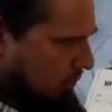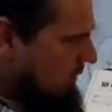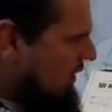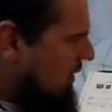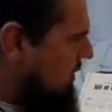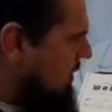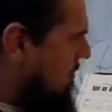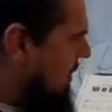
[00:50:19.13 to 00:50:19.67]

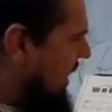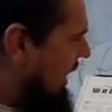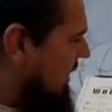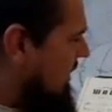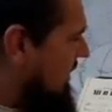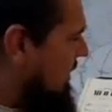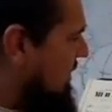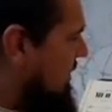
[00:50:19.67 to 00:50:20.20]
The
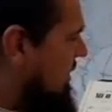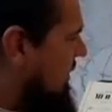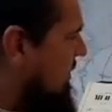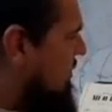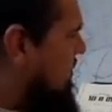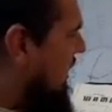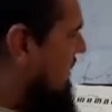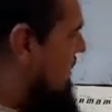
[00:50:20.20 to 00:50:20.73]
melody
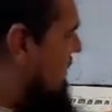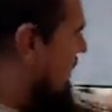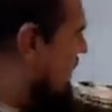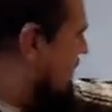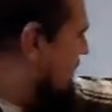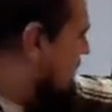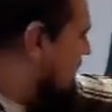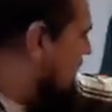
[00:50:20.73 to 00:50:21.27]
is
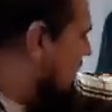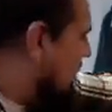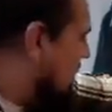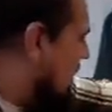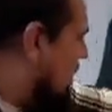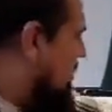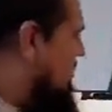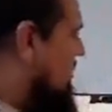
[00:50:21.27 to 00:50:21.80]
basically the single
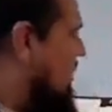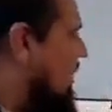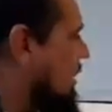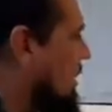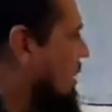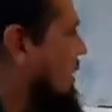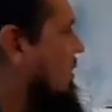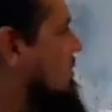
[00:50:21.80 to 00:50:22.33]
notes.
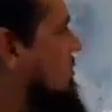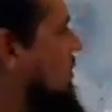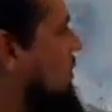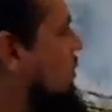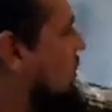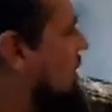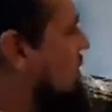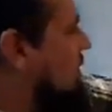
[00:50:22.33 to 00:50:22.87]
So
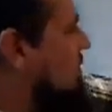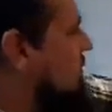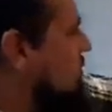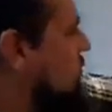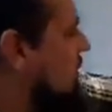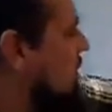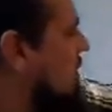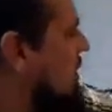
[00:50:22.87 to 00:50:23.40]
the way this is
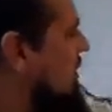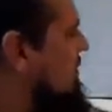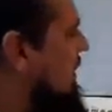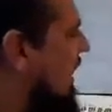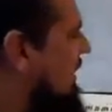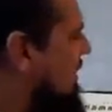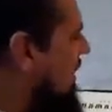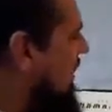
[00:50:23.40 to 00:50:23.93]
written is
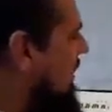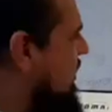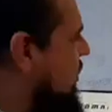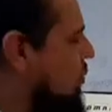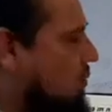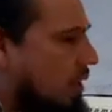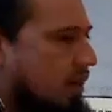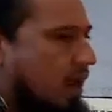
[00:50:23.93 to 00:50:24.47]
ideally
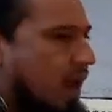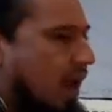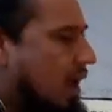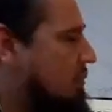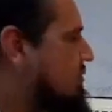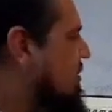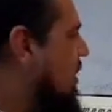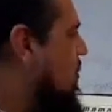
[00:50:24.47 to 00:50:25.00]
you want to
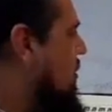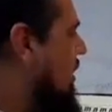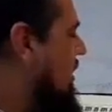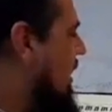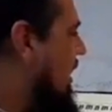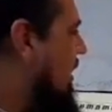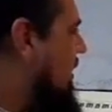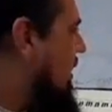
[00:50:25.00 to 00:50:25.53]
have someone
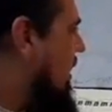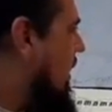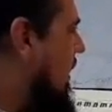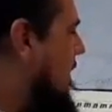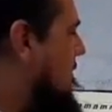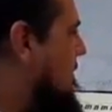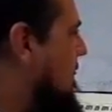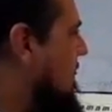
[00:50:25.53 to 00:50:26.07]

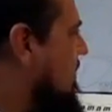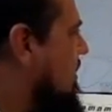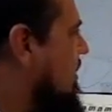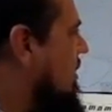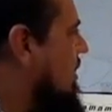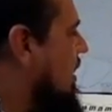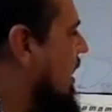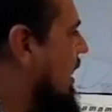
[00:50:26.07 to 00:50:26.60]
on
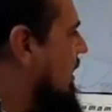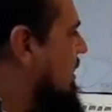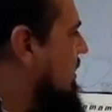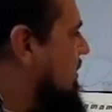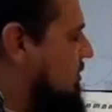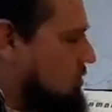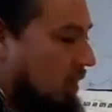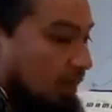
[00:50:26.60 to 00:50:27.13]

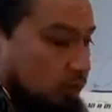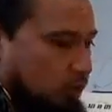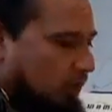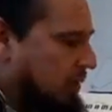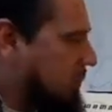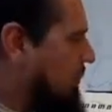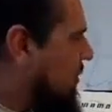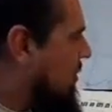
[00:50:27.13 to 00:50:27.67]
like 2
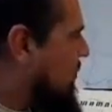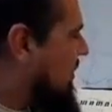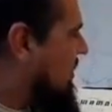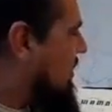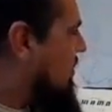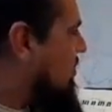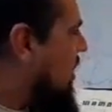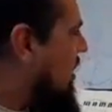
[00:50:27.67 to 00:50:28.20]
people with
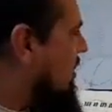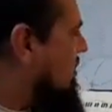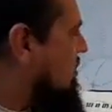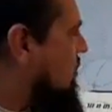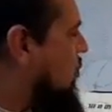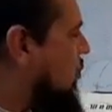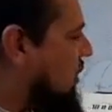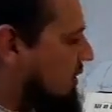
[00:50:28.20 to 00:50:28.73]
guitars,
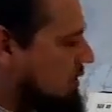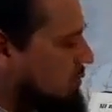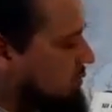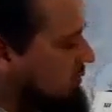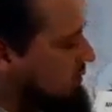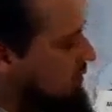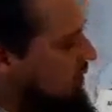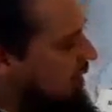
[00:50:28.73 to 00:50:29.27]
one
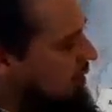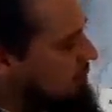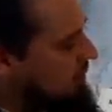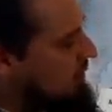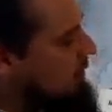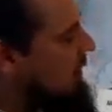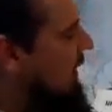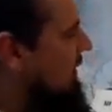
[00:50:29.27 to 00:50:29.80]
doing the
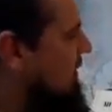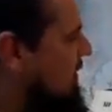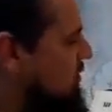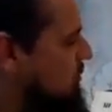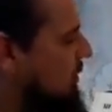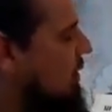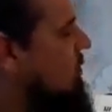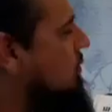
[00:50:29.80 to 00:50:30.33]
harmony, like this
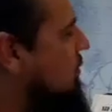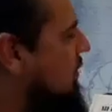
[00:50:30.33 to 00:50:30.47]
part,